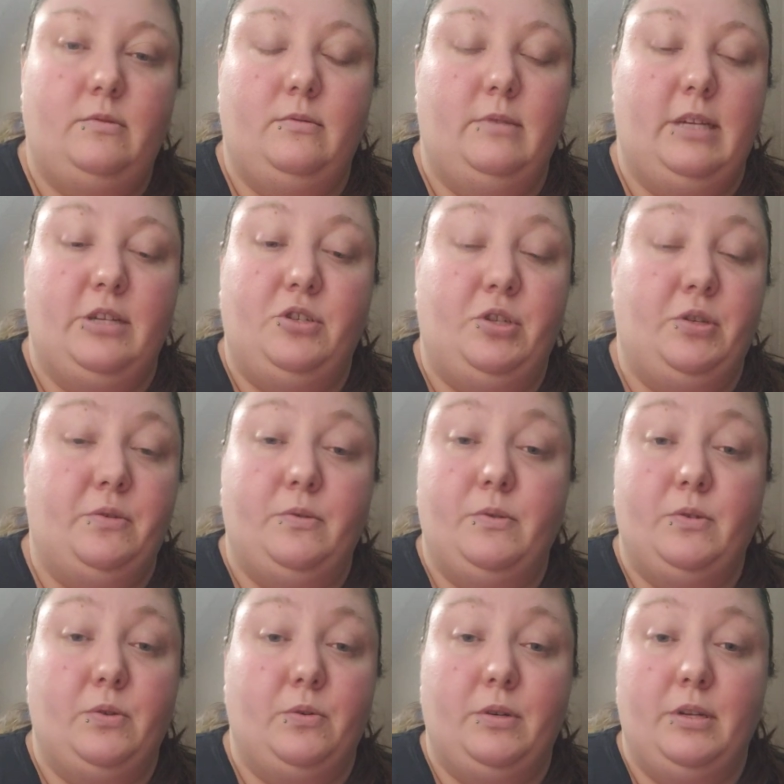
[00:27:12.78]

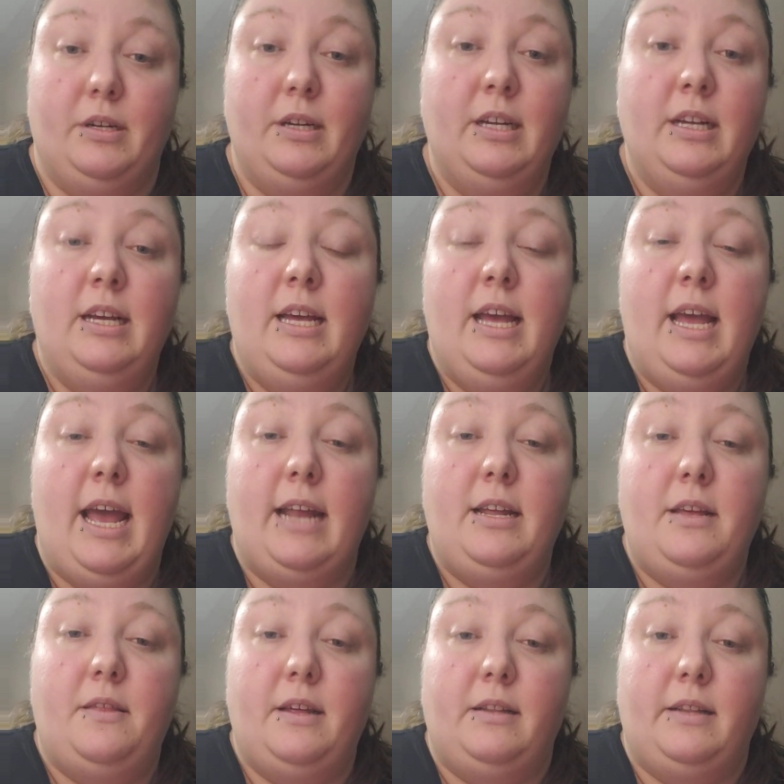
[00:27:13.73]
issues or
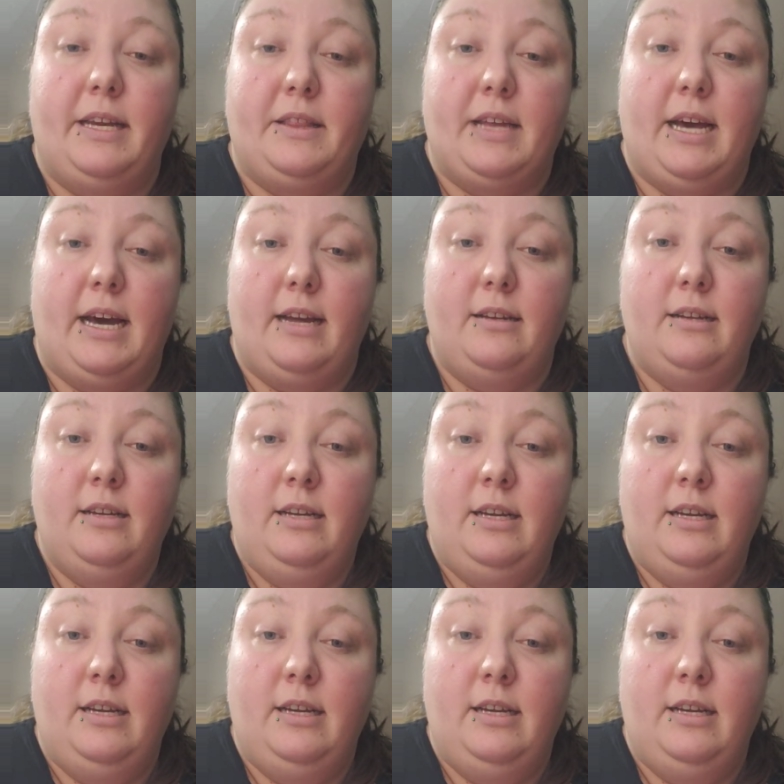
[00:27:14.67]
anything like that.